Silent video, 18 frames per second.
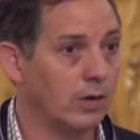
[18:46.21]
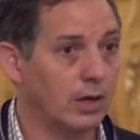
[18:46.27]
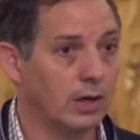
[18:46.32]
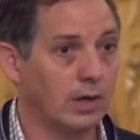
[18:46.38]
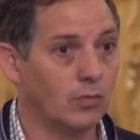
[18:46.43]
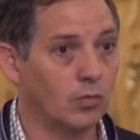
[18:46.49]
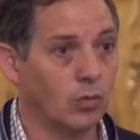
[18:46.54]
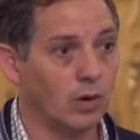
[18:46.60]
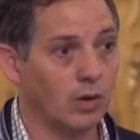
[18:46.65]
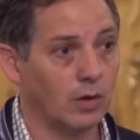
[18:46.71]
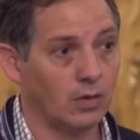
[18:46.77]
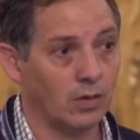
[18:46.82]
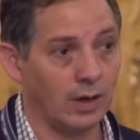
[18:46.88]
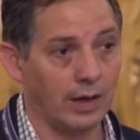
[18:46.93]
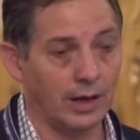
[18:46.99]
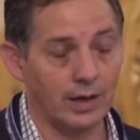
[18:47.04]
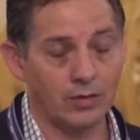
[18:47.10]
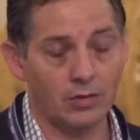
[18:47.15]
it was
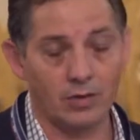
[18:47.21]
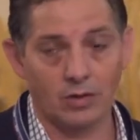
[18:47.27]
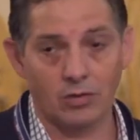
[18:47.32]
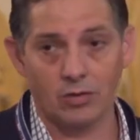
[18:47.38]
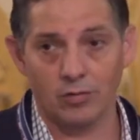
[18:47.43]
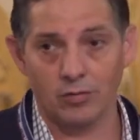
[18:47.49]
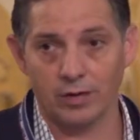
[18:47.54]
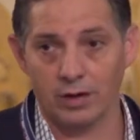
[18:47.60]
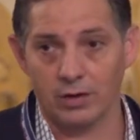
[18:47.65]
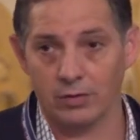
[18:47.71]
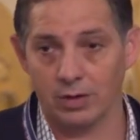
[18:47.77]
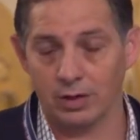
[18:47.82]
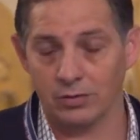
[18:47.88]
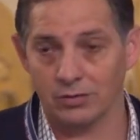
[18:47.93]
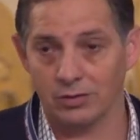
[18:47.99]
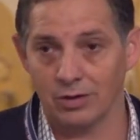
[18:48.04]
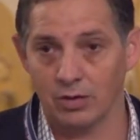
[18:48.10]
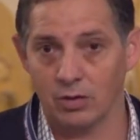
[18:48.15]
ancestor
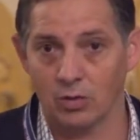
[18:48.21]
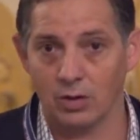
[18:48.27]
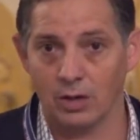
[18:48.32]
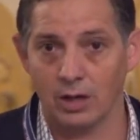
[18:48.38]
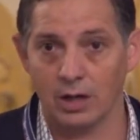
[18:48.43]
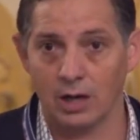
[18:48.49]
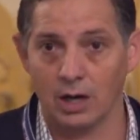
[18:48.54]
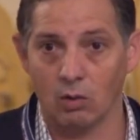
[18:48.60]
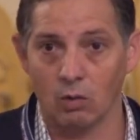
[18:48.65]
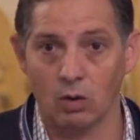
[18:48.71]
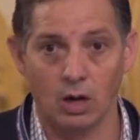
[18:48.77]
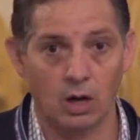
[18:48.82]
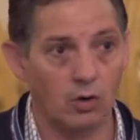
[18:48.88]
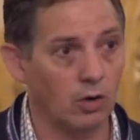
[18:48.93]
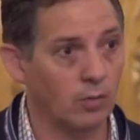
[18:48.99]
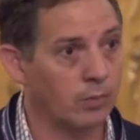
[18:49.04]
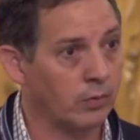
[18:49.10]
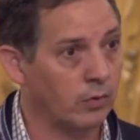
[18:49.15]
veneration in
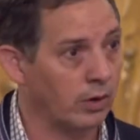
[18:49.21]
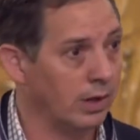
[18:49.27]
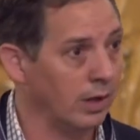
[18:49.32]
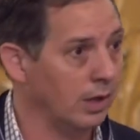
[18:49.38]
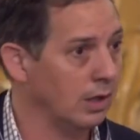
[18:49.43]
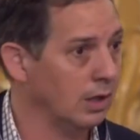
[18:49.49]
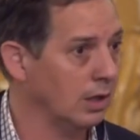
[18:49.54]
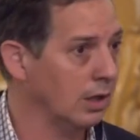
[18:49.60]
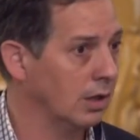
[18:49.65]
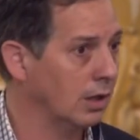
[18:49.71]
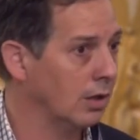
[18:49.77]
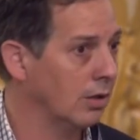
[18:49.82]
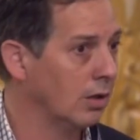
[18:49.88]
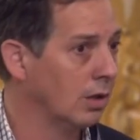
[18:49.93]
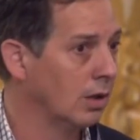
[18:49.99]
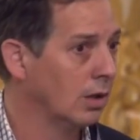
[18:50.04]
Okinawa, or praying in